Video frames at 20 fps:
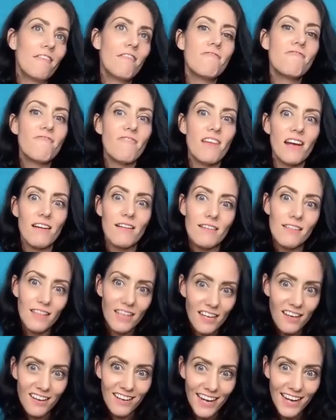
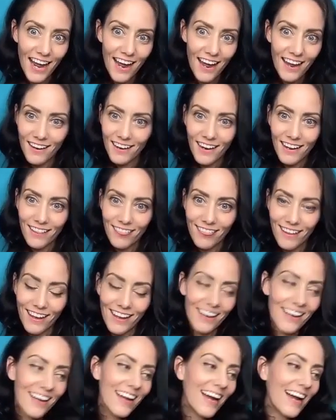fairly good at, I
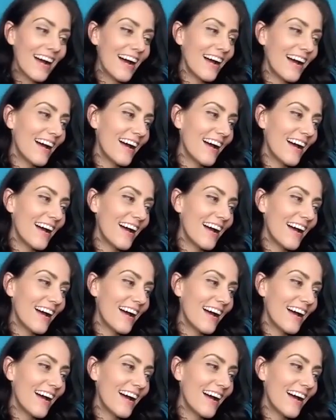think. Uh,